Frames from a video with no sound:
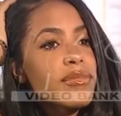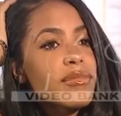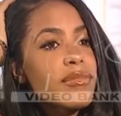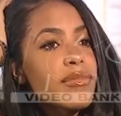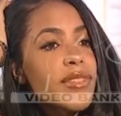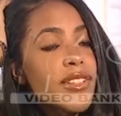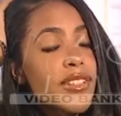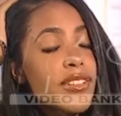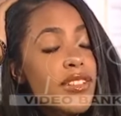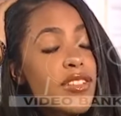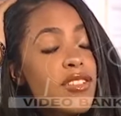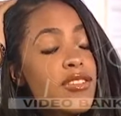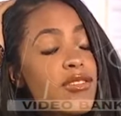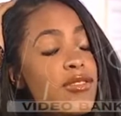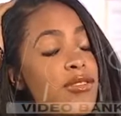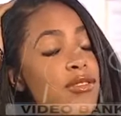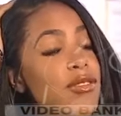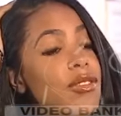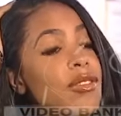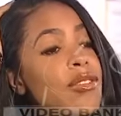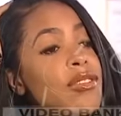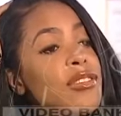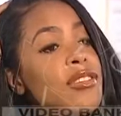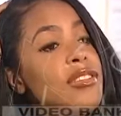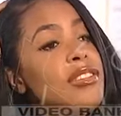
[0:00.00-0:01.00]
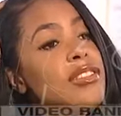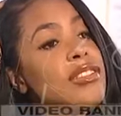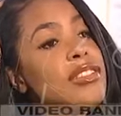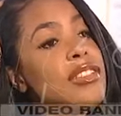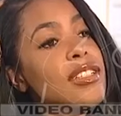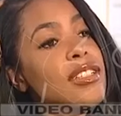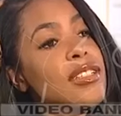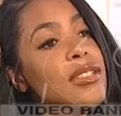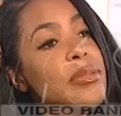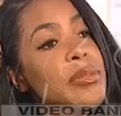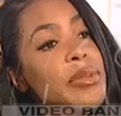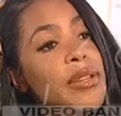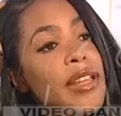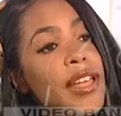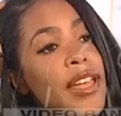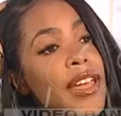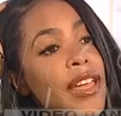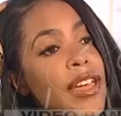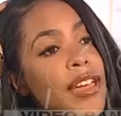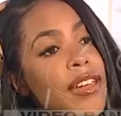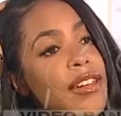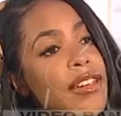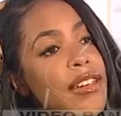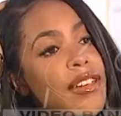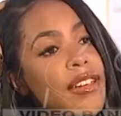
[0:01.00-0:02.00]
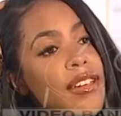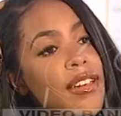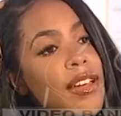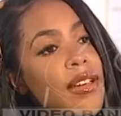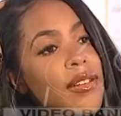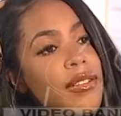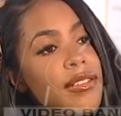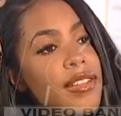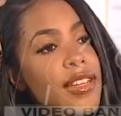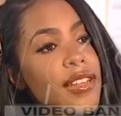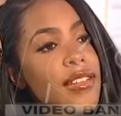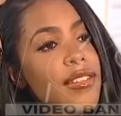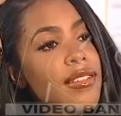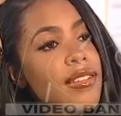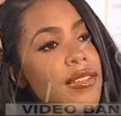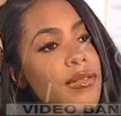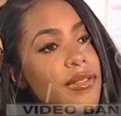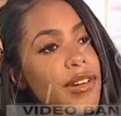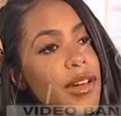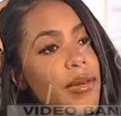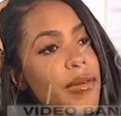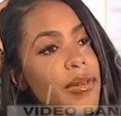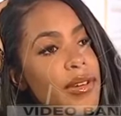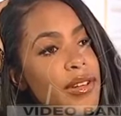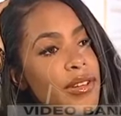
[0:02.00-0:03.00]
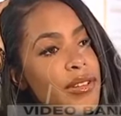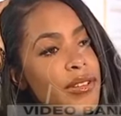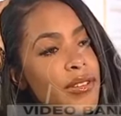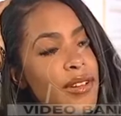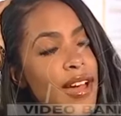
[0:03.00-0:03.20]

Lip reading: at 6 years old, in the play Annie, I was like, this is what I want to do.